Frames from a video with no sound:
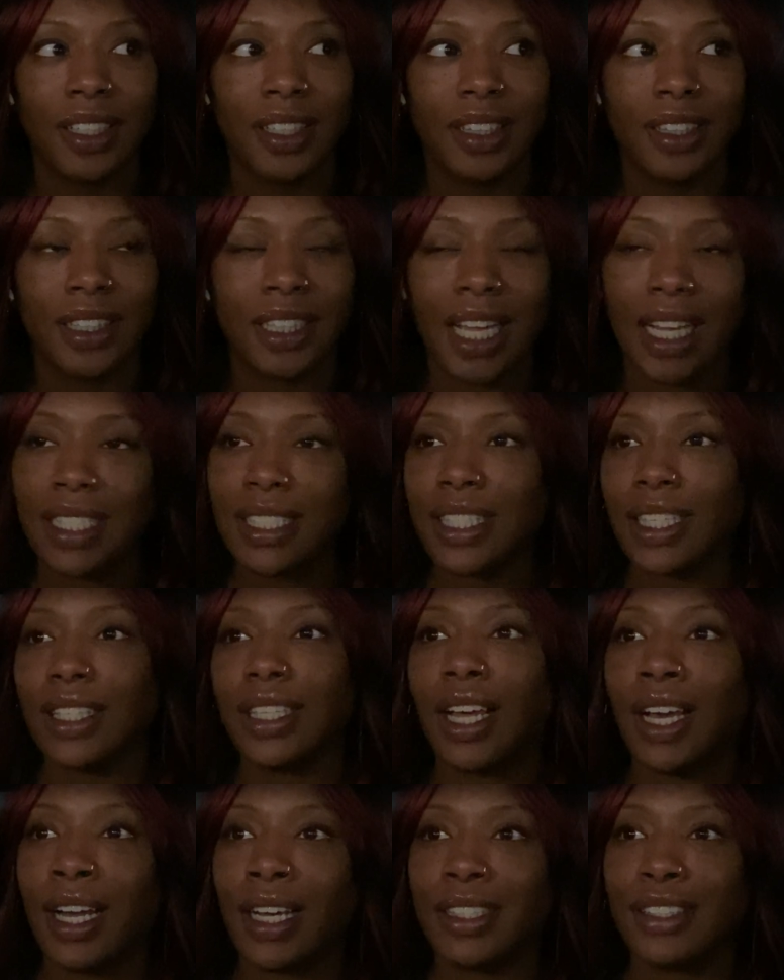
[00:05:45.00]
That's a
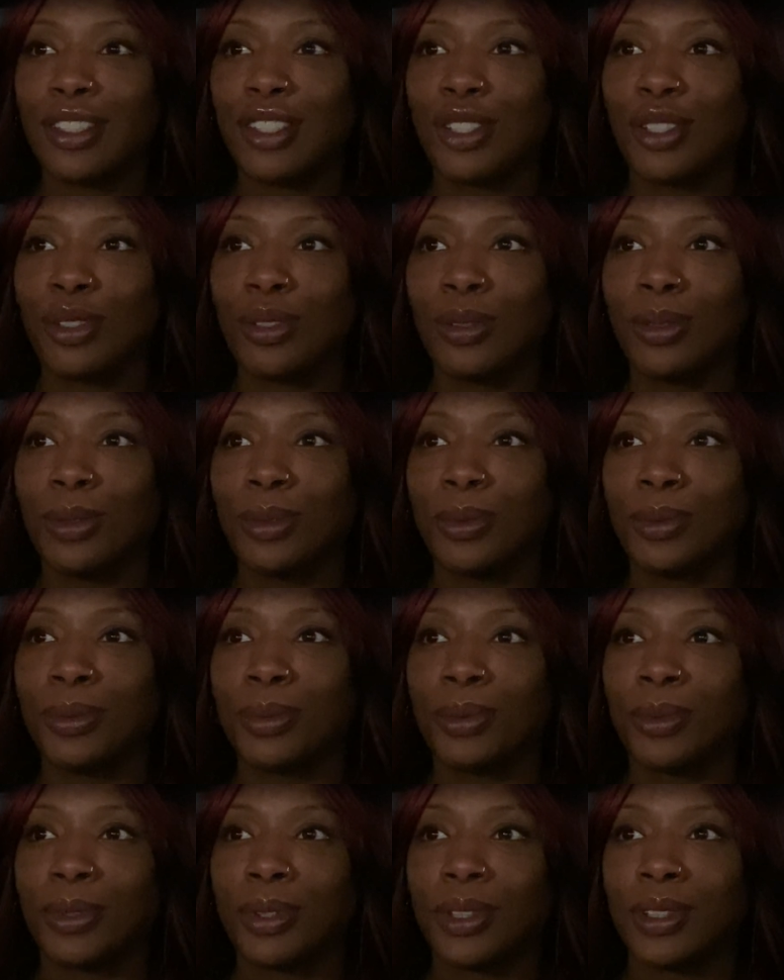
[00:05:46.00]
lot to
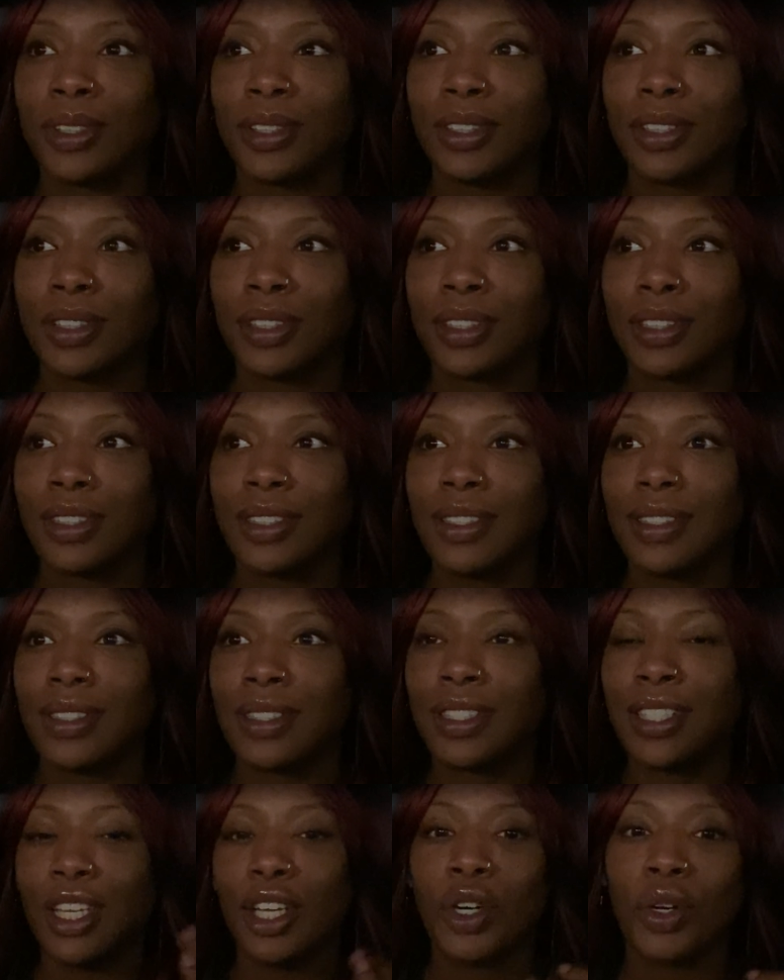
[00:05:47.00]

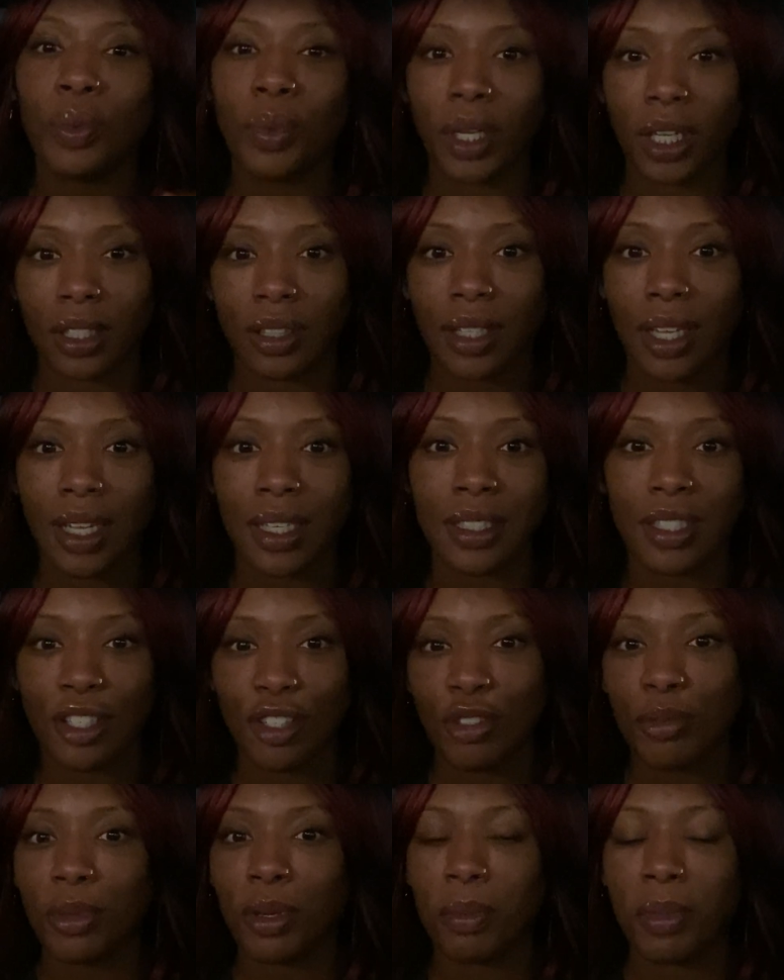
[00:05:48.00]
deal with as a
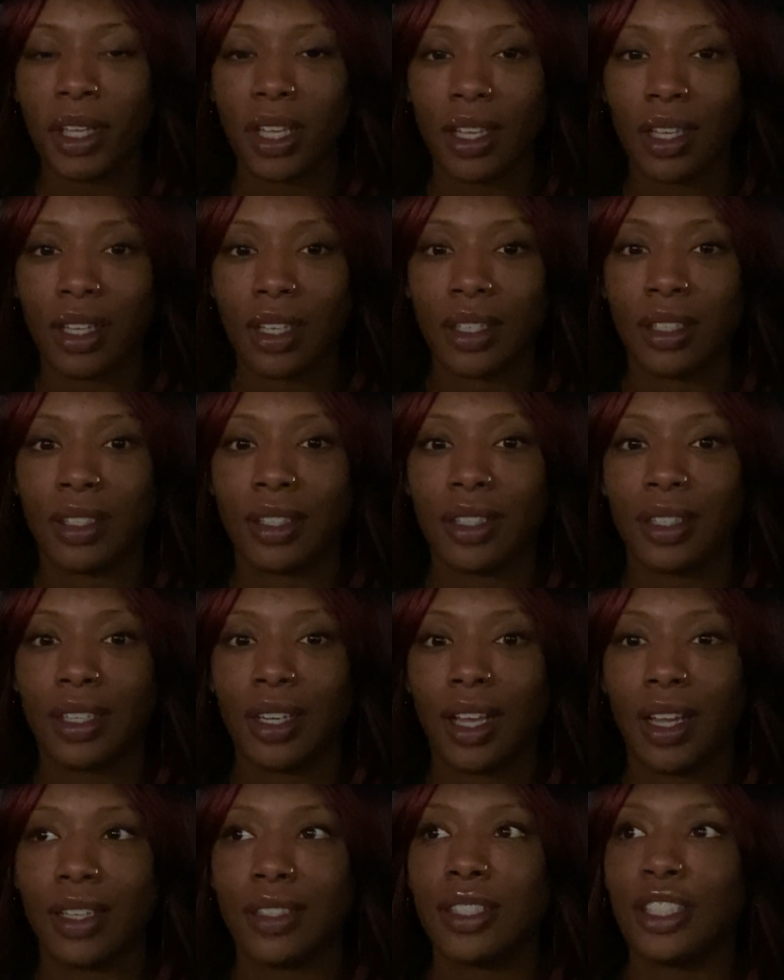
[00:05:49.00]
human being,
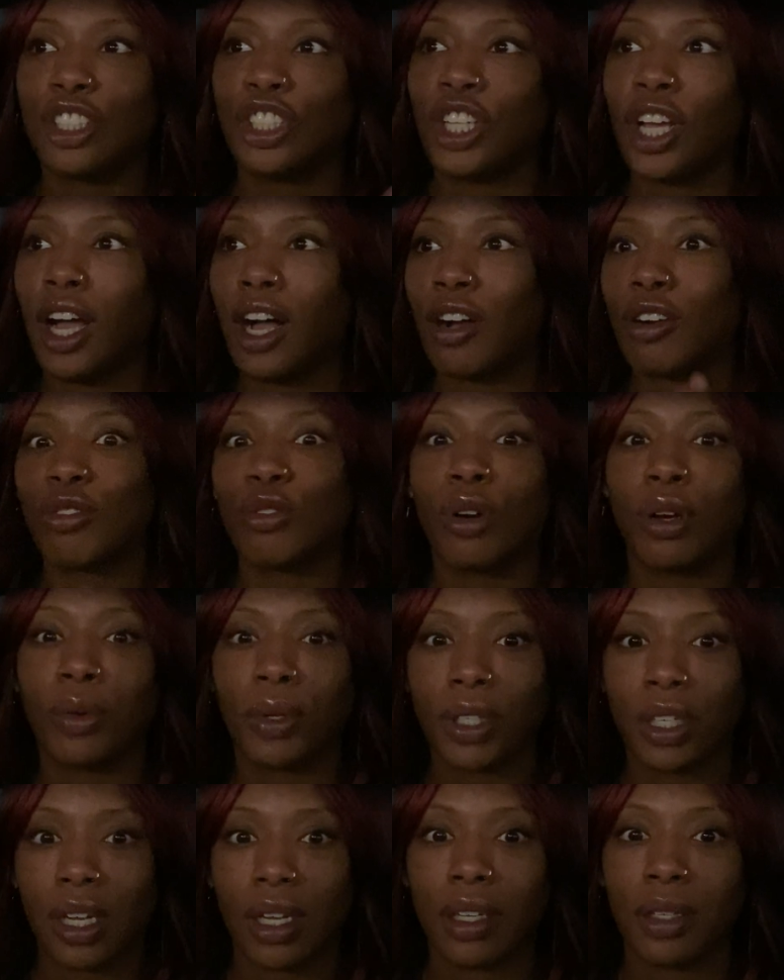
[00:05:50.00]
as a child
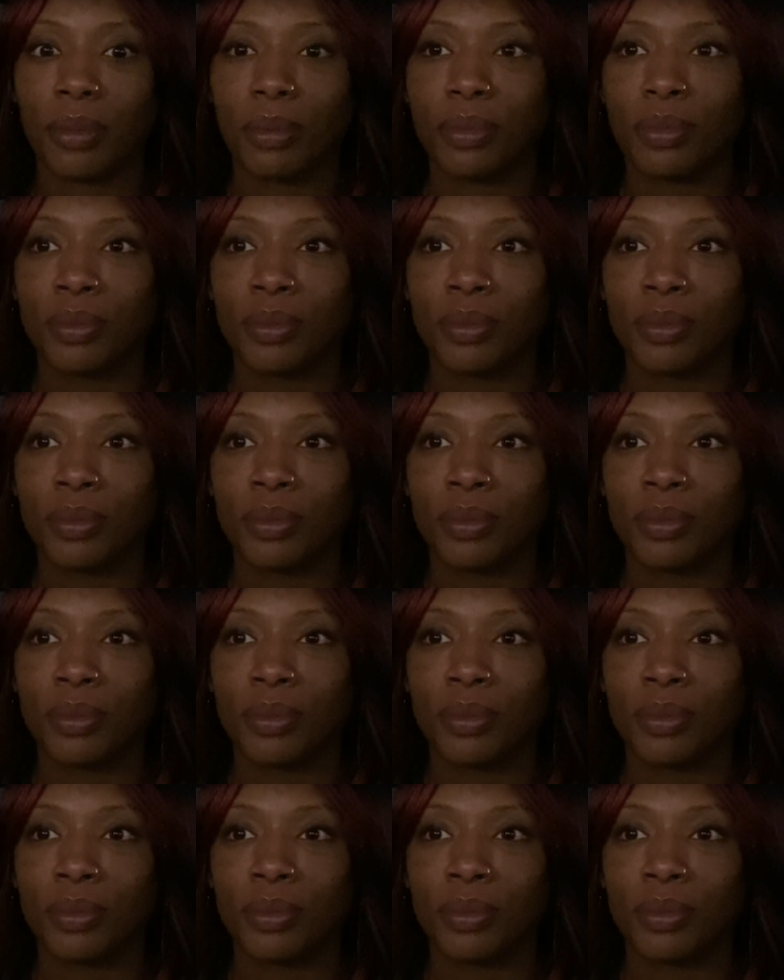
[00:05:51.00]
growing up.